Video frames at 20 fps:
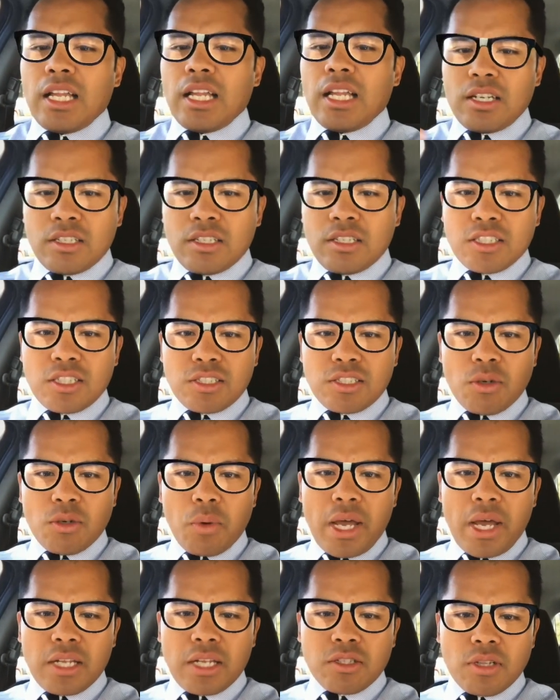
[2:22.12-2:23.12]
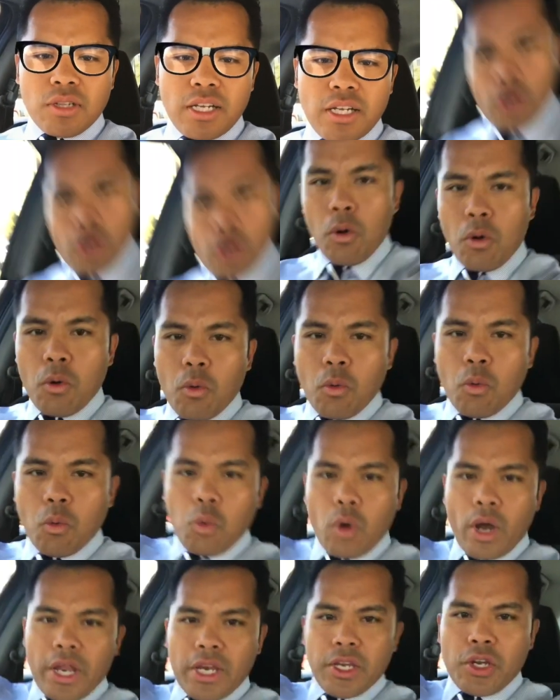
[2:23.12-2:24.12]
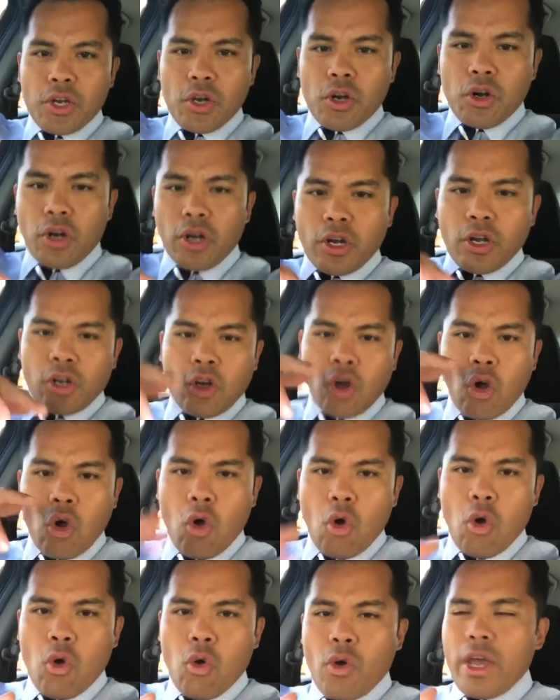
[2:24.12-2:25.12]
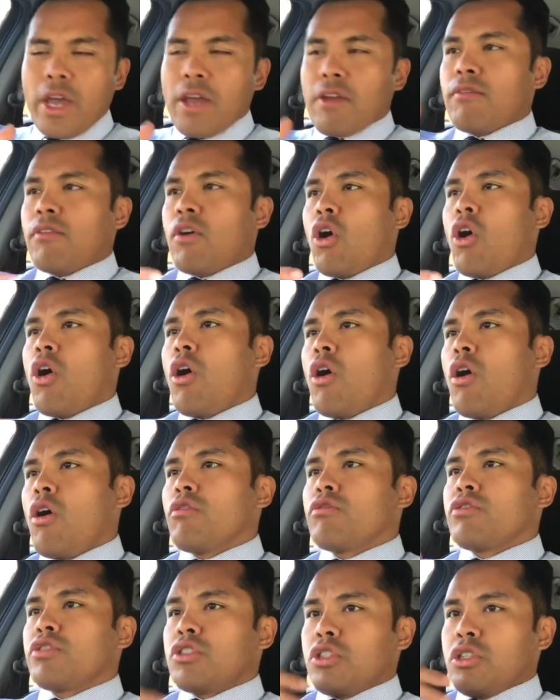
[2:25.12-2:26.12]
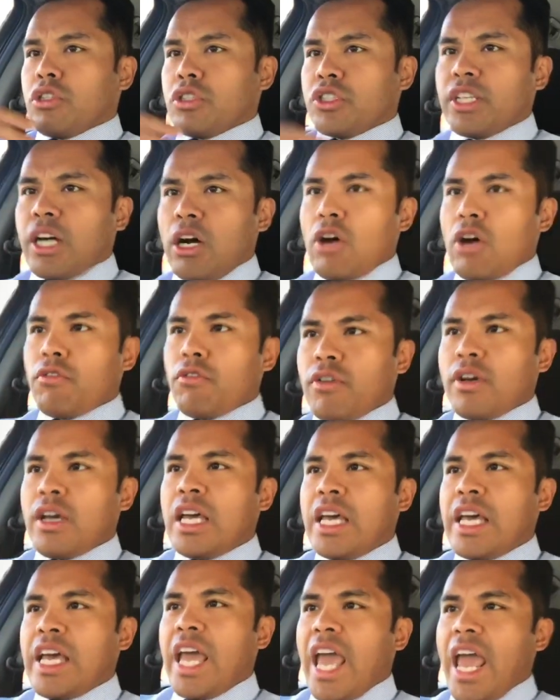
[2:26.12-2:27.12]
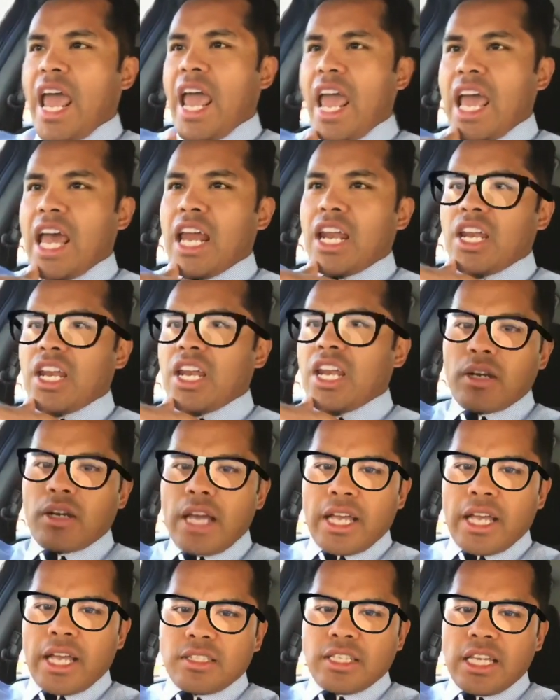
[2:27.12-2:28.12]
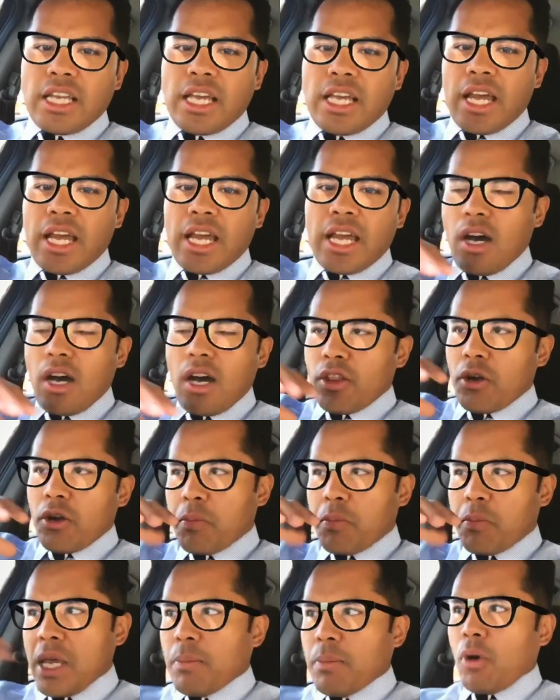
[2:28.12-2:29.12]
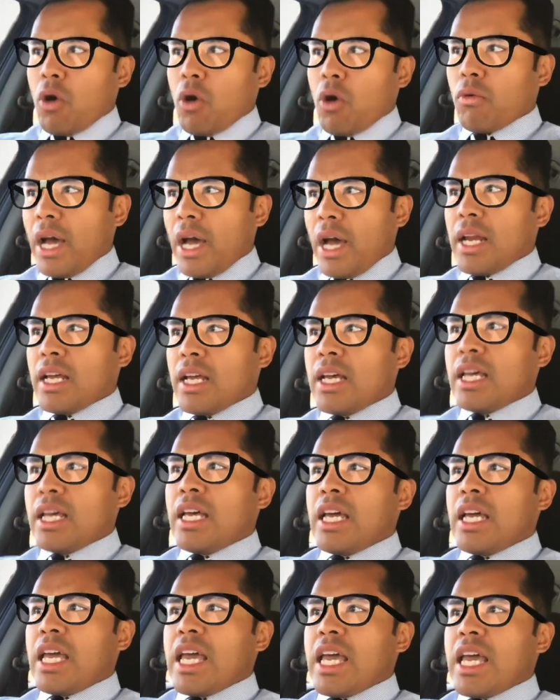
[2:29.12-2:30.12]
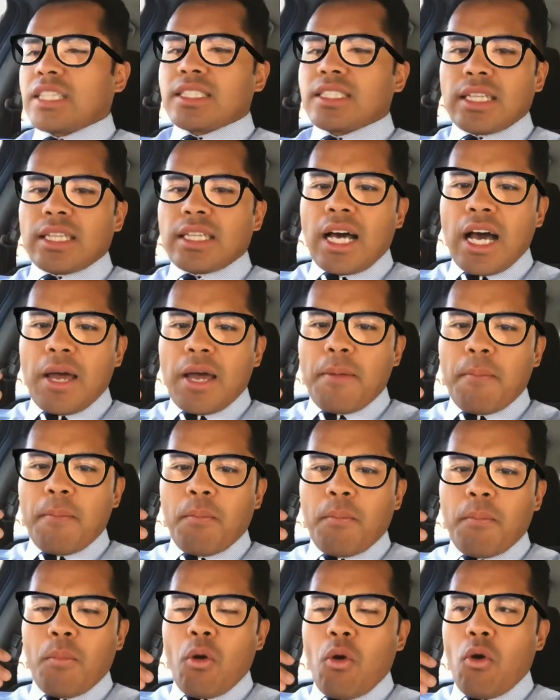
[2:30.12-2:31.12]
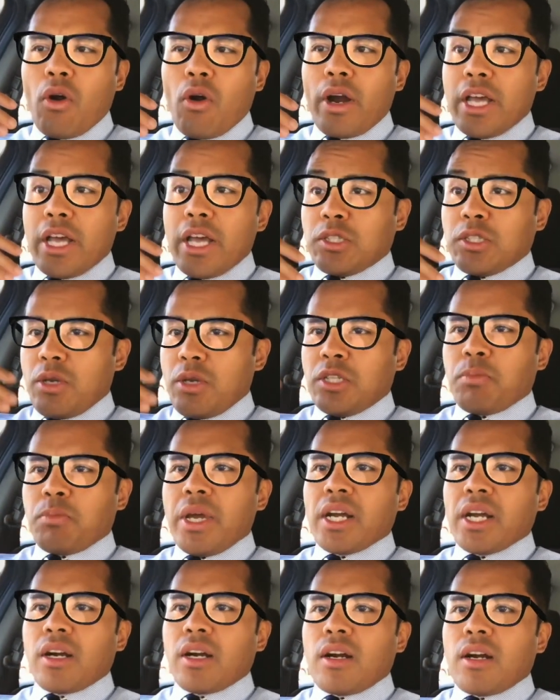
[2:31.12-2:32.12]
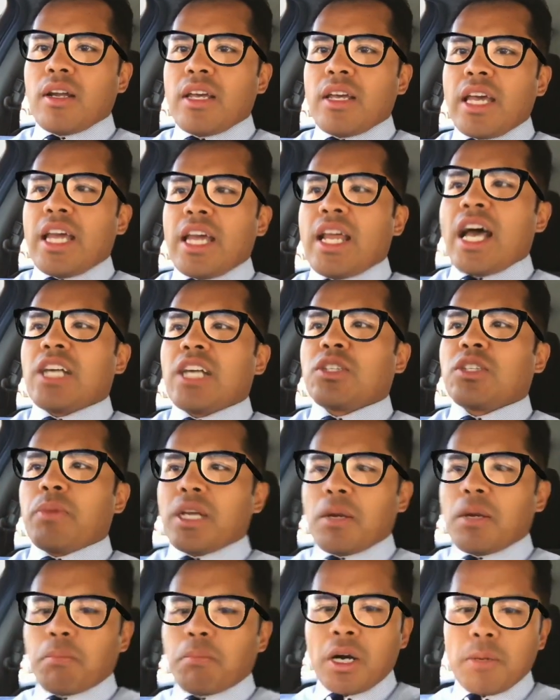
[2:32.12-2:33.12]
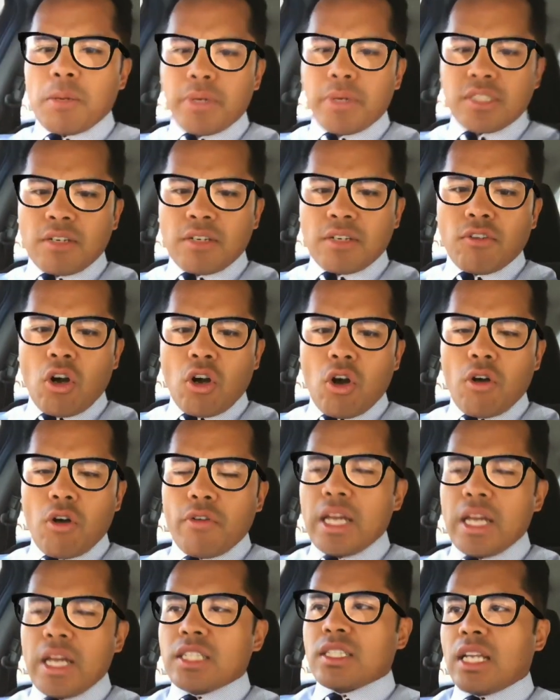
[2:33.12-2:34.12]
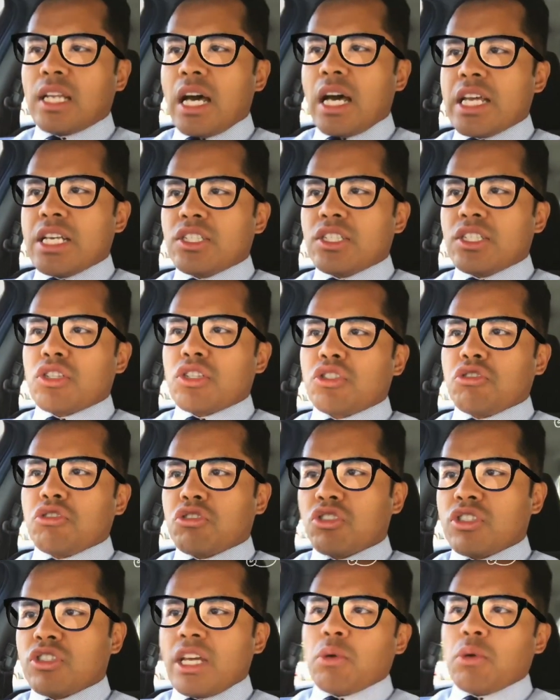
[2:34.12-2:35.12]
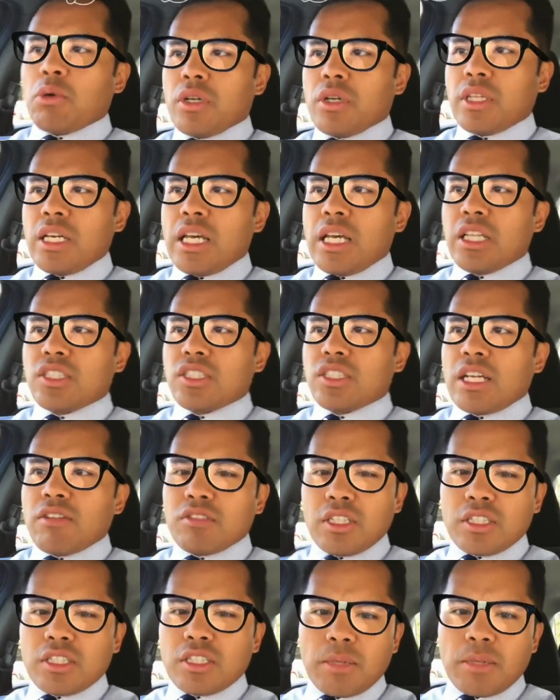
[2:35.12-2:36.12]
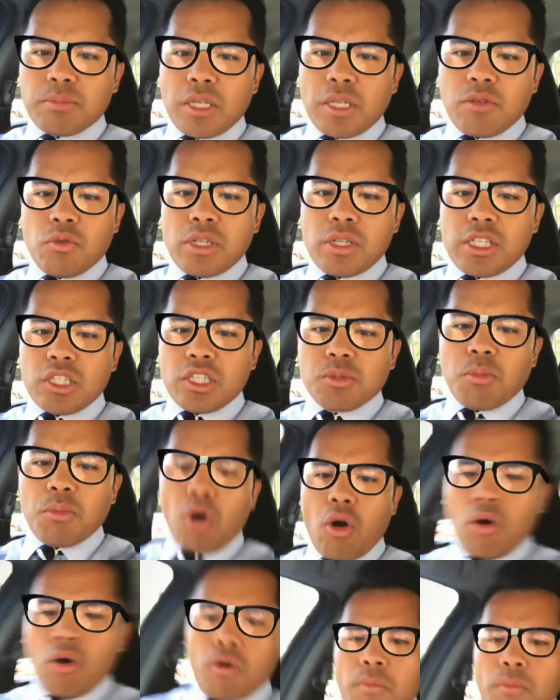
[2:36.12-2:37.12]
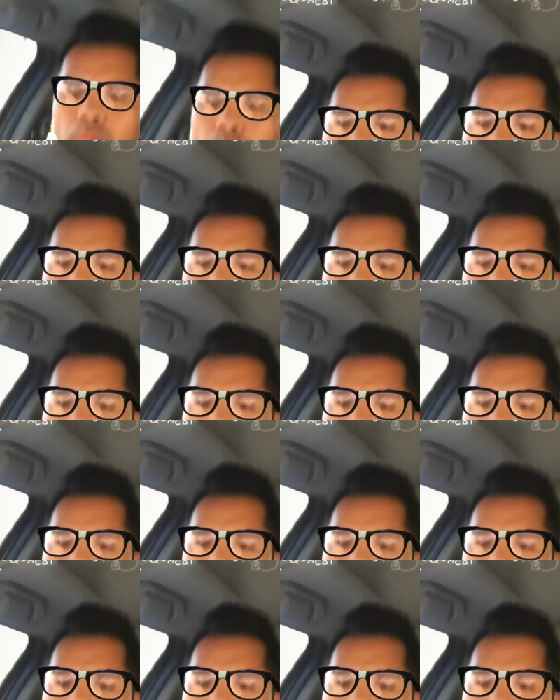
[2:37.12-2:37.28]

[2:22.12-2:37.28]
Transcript: this is the way to live. So when your goal involves yourself and your legacy and other people, right, it's a lot more, it's bigger. It has a bigger purpose involved, and it's a lot easier to stick with it instead of just something really small.